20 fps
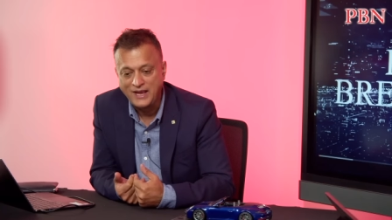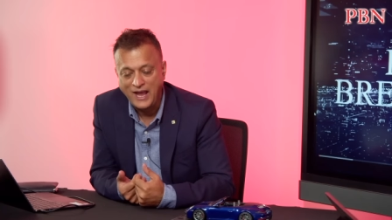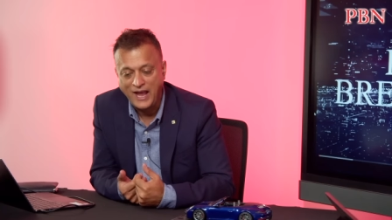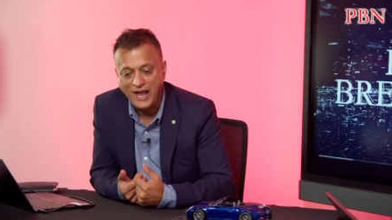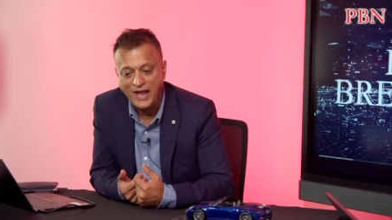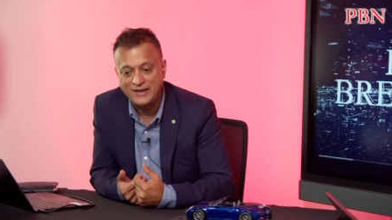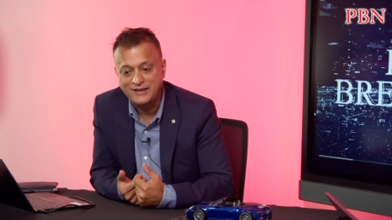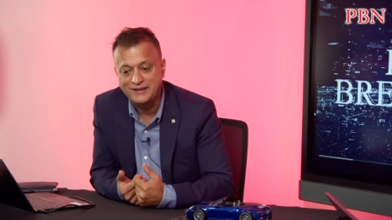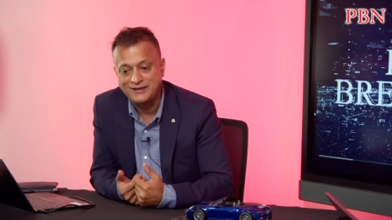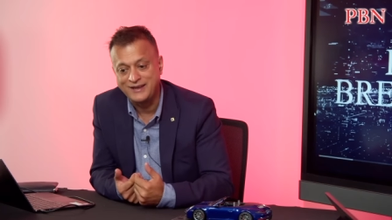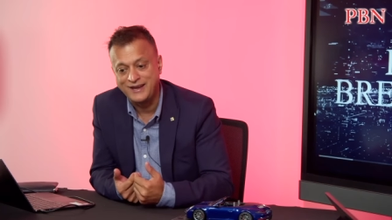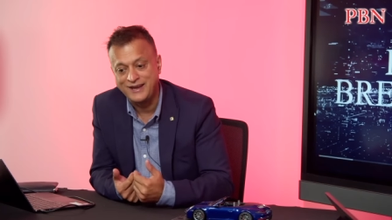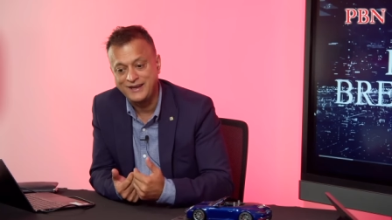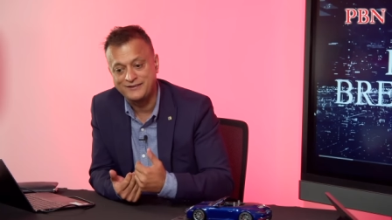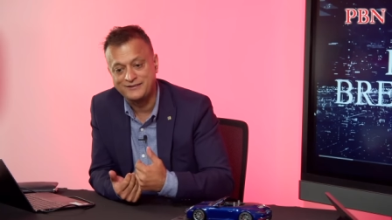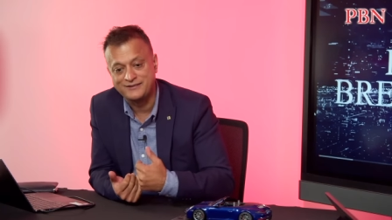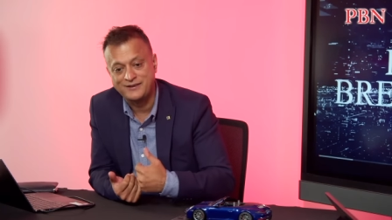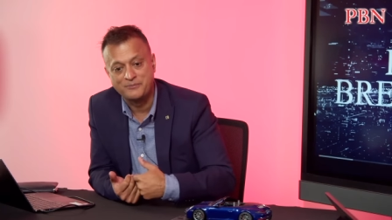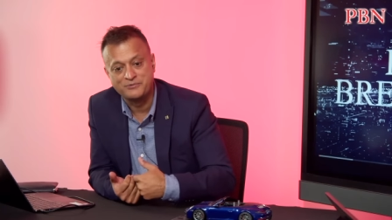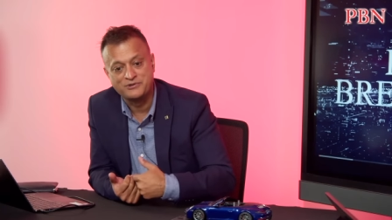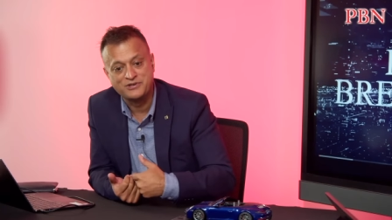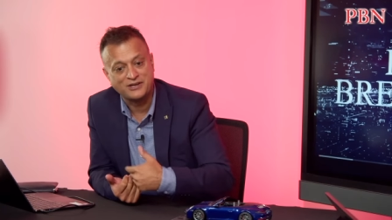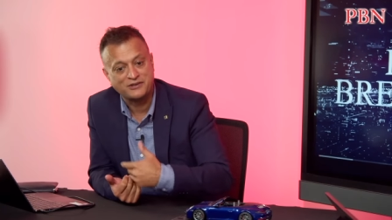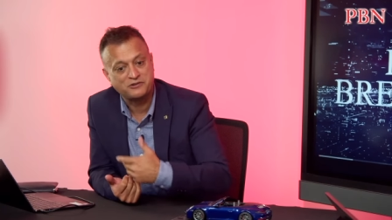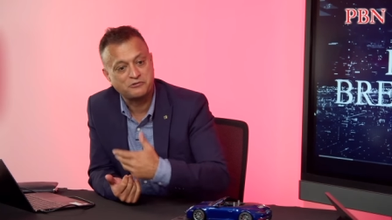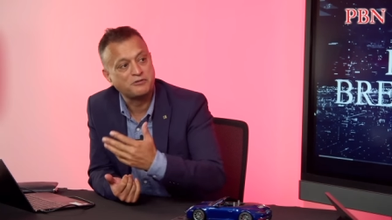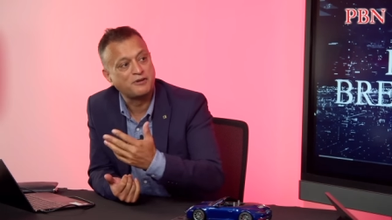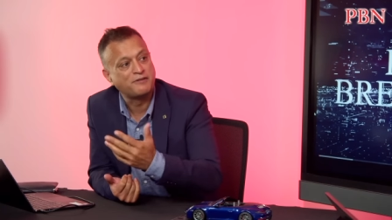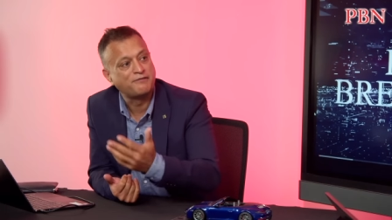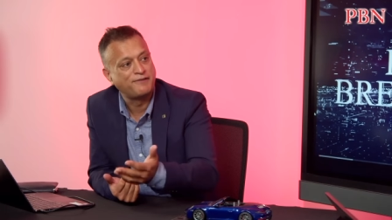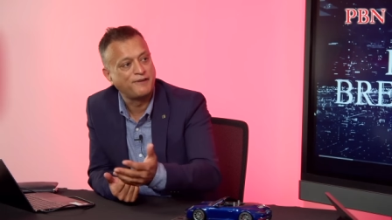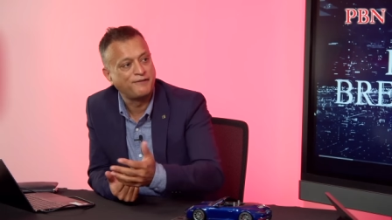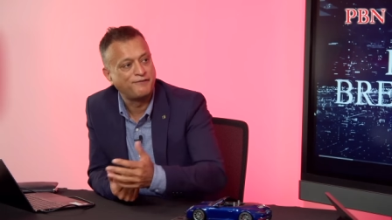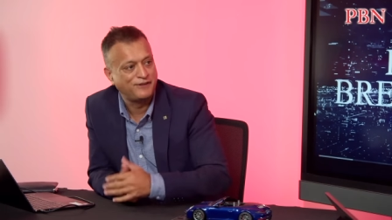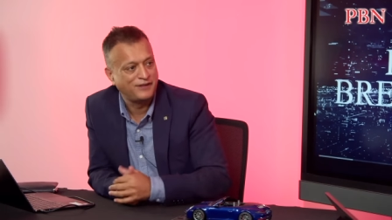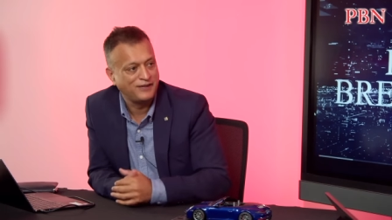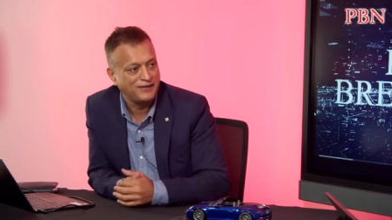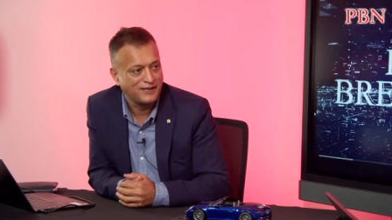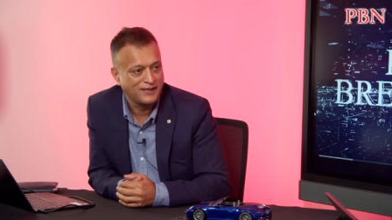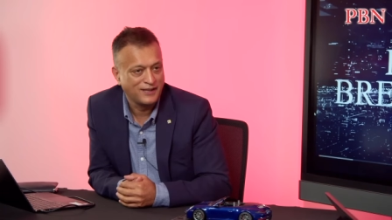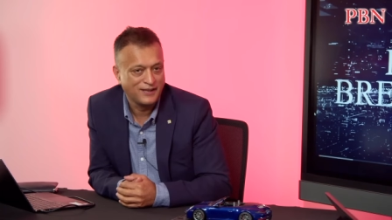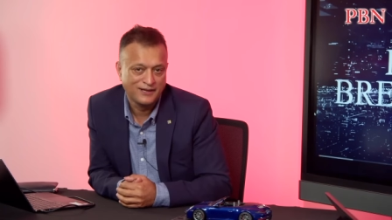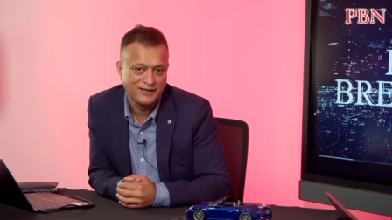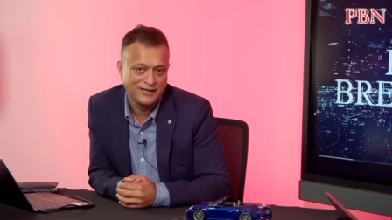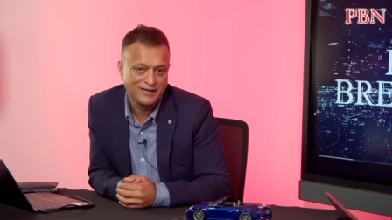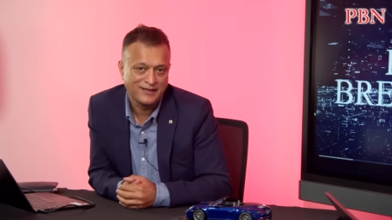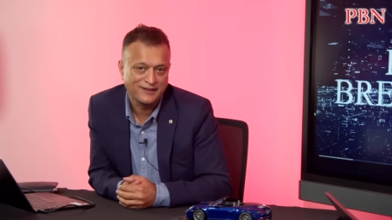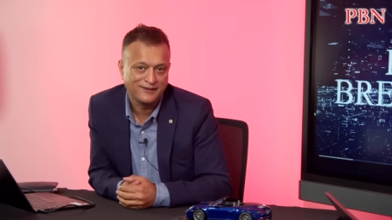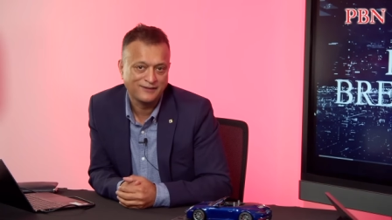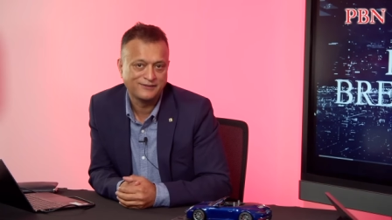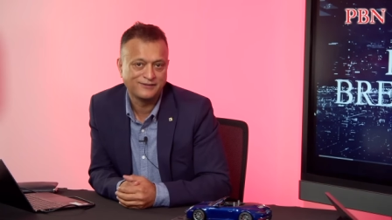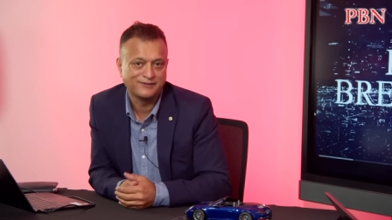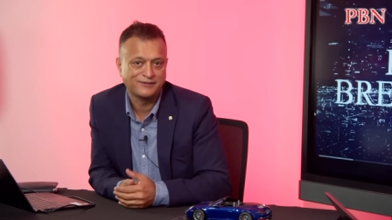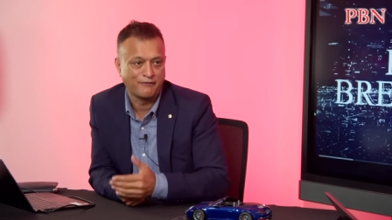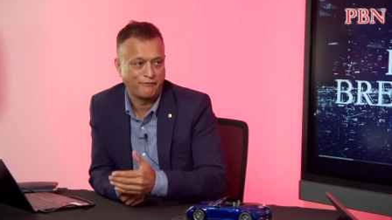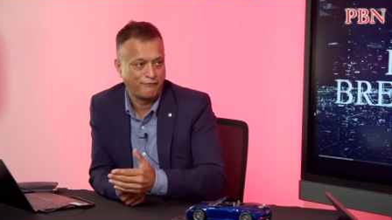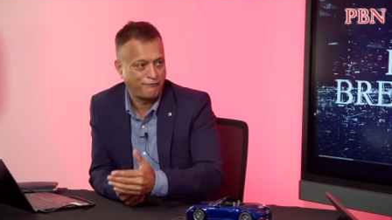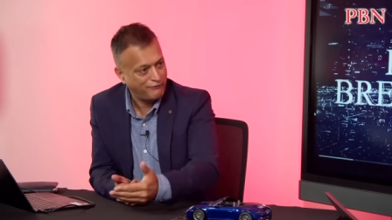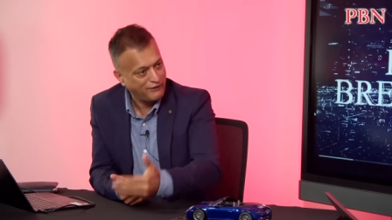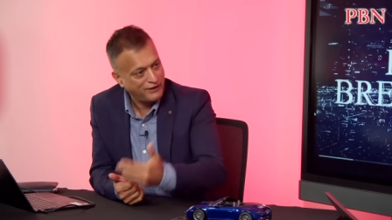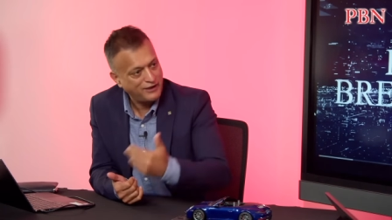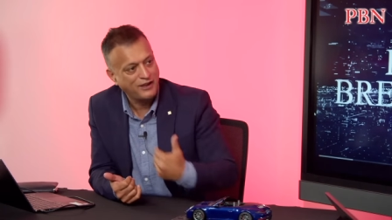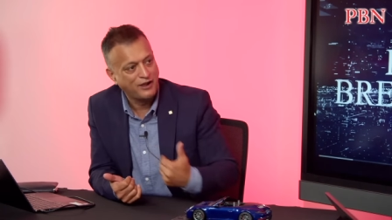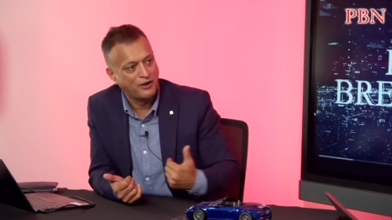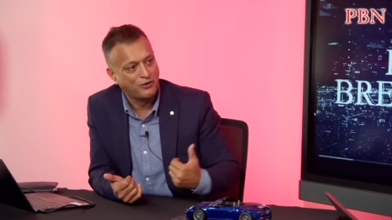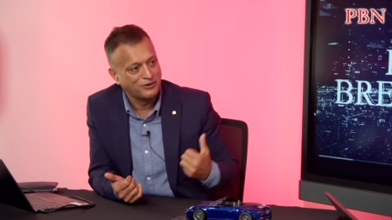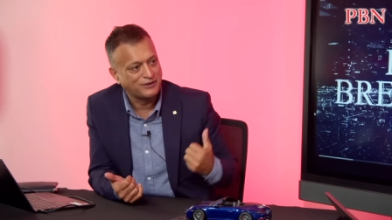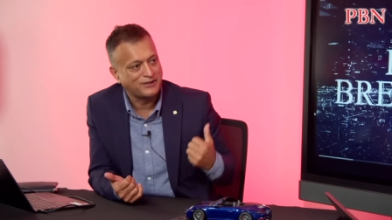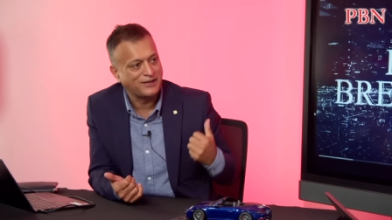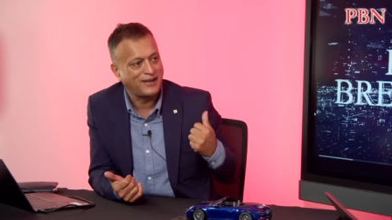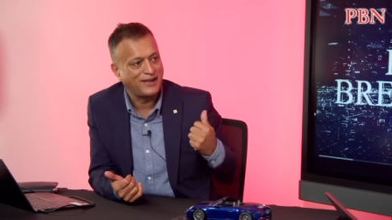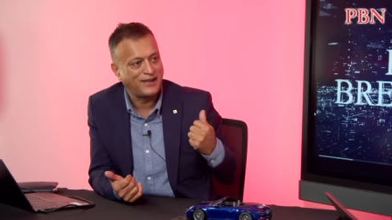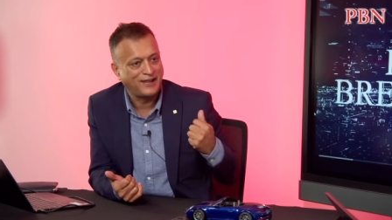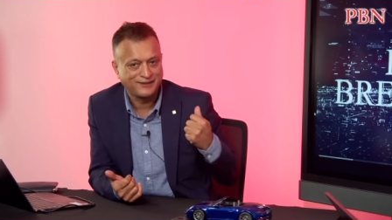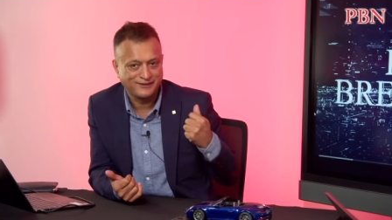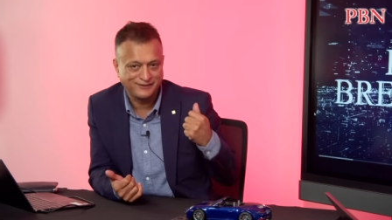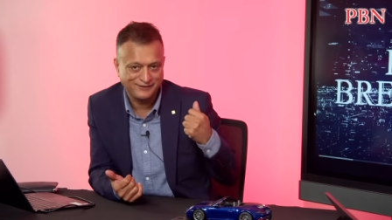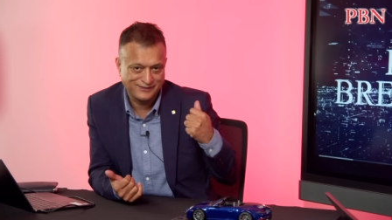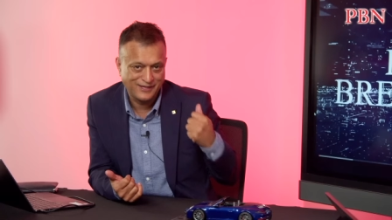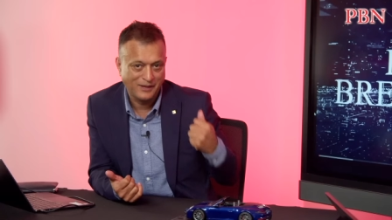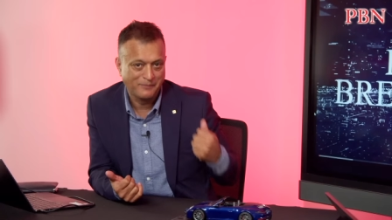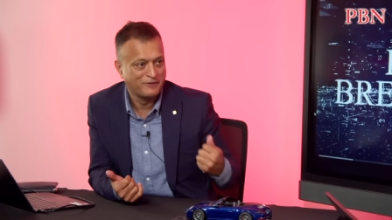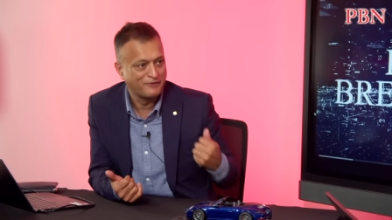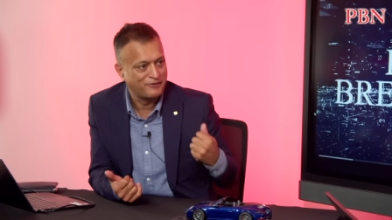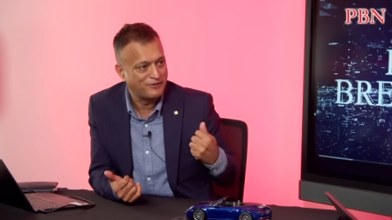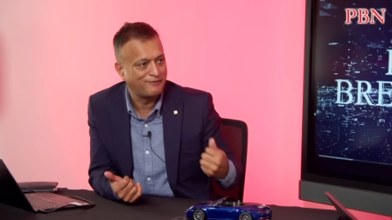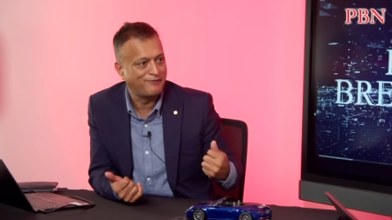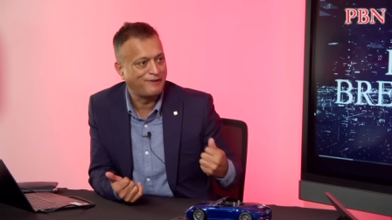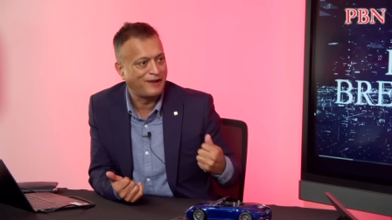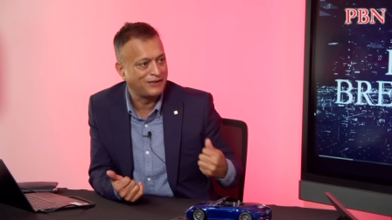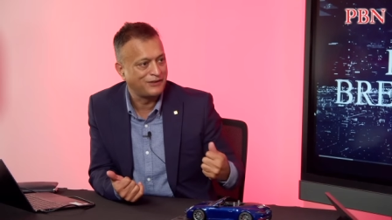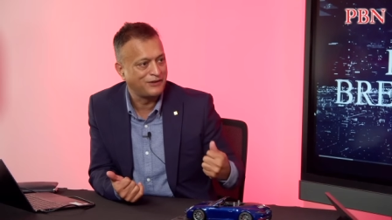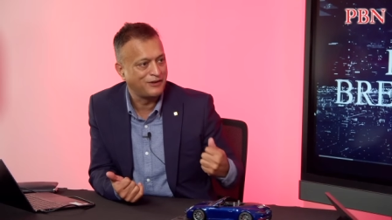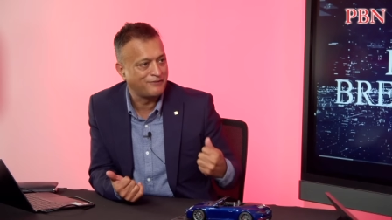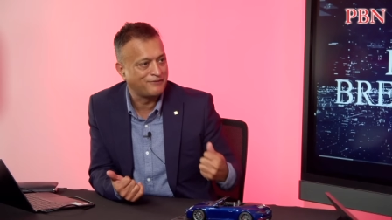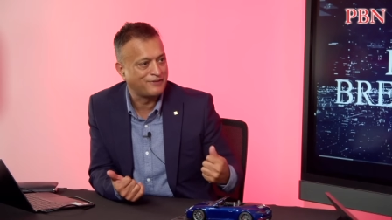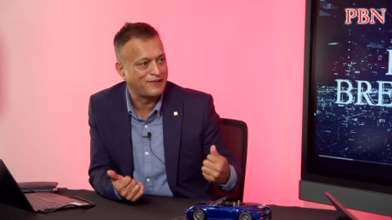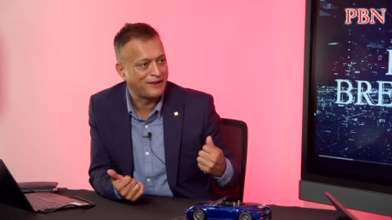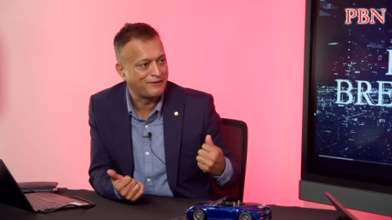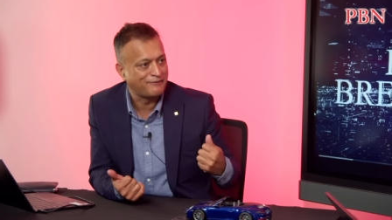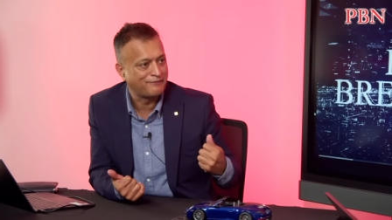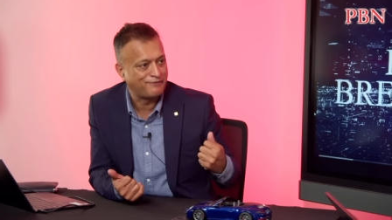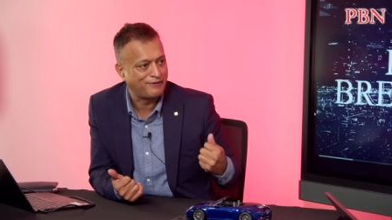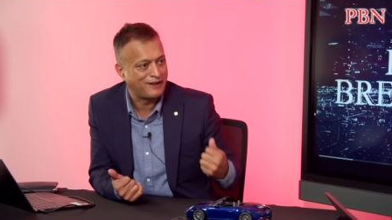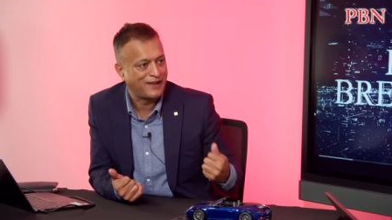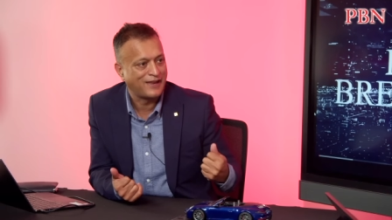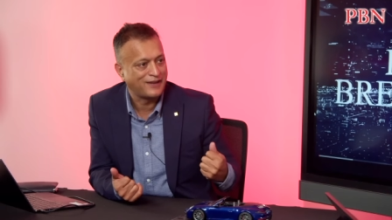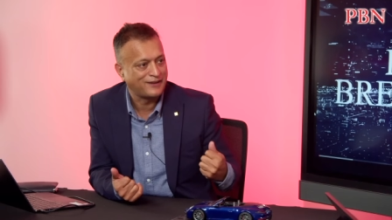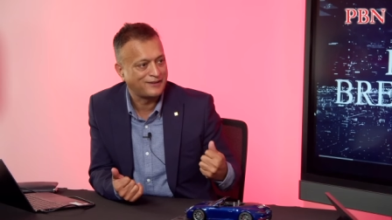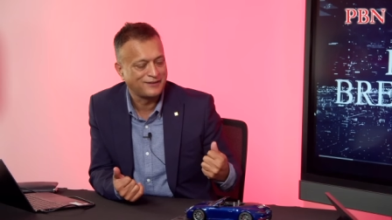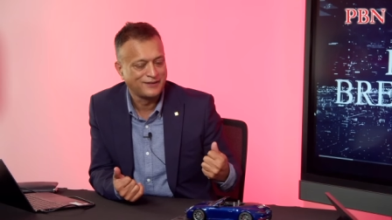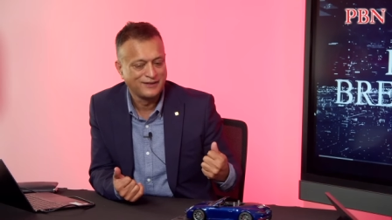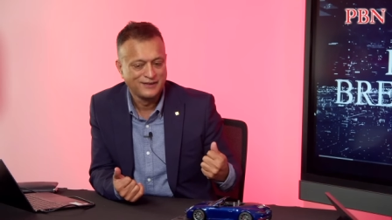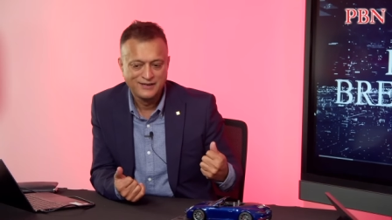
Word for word: and it's subject to a 50-year lease, the freeholder has some of the value of that flat